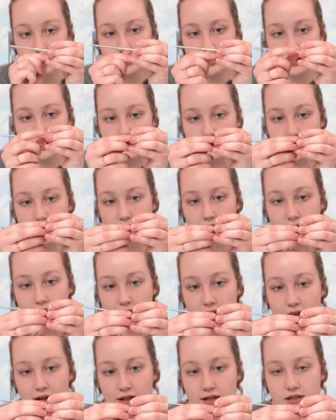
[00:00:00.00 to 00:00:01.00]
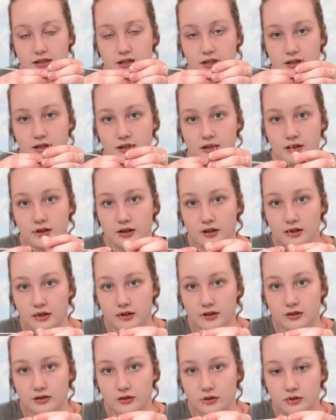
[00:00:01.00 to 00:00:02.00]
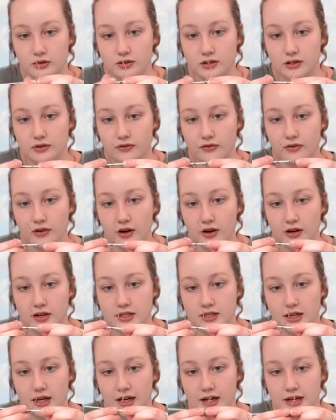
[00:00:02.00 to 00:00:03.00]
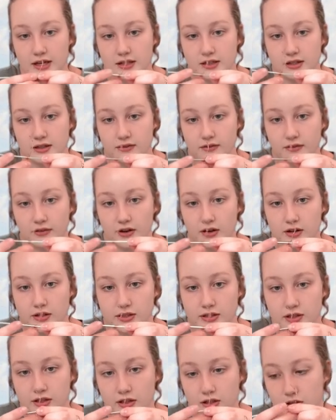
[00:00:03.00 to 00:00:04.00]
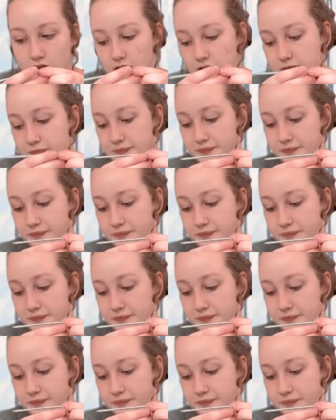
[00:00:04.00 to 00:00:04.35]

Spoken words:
Just like that. So it's very tight, very secure.